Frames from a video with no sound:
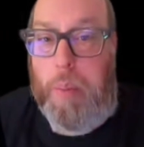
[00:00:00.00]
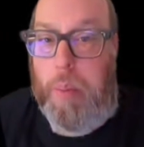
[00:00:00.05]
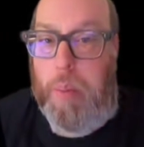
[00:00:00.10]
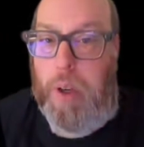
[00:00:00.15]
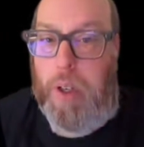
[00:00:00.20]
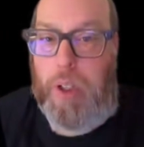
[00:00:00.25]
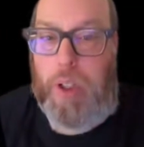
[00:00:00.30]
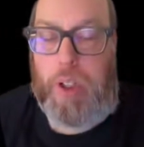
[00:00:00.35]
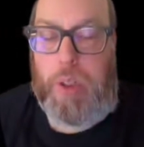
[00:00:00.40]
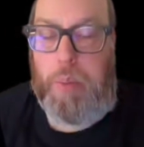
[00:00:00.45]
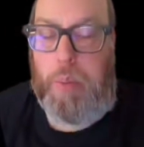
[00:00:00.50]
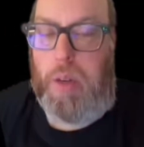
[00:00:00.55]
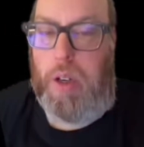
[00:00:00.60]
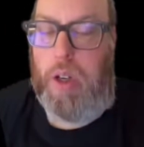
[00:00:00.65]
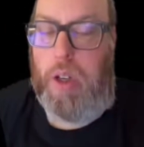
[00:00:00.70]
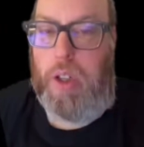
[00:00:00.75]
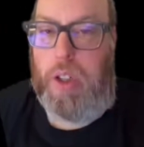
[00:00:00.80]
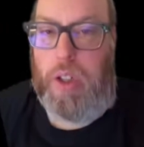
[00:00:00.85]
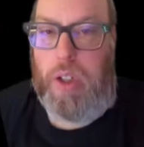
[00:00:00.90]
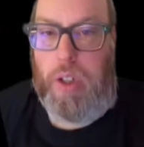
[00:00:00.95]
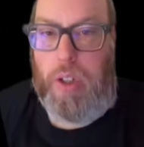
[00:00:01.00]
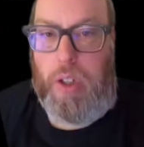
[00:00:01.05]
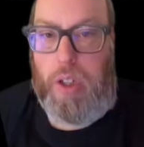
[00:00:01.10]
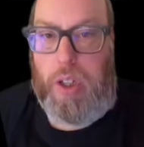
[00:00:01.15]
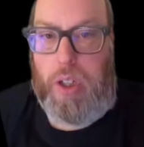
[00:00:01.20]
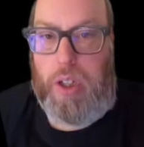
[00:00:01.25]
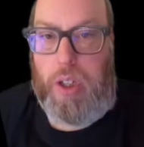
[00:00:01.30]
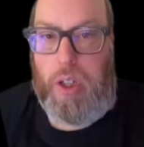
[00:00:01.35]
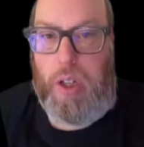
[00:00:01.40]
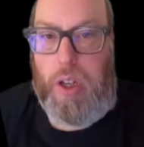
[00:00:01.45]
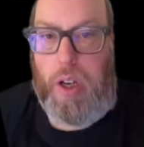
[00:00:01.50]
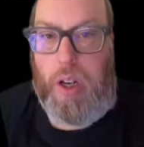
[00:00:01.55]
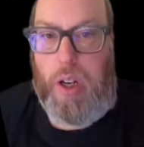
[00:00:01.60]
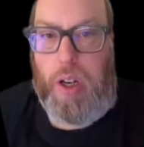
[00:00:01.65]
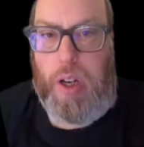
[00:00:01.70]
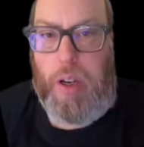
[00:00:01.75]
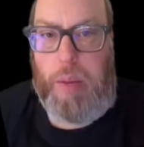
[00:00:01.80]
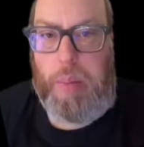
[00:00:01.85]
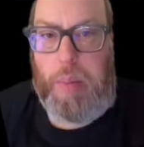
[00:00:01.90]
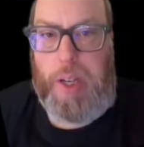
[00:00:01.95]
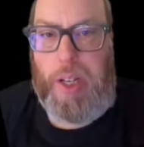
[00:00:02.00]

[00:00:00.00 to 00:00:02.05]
much nicer.